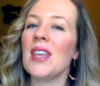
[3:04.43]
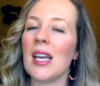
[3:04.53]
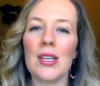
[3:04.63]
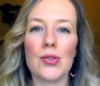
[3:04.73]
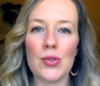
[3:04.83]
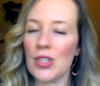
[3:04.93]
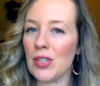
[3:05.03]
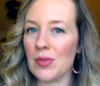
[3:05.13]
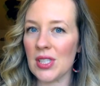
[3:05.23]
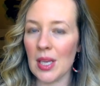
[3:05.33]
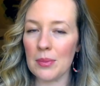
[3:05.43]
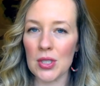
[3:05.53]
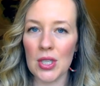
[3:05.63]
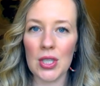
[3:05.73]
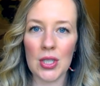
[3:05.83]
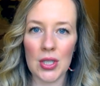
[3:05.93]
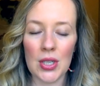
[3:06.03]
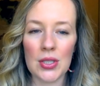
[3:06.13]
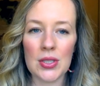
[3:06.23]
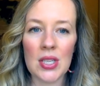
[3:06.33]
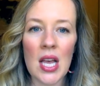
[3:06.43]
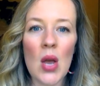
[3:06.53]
the androgen receptor occurs,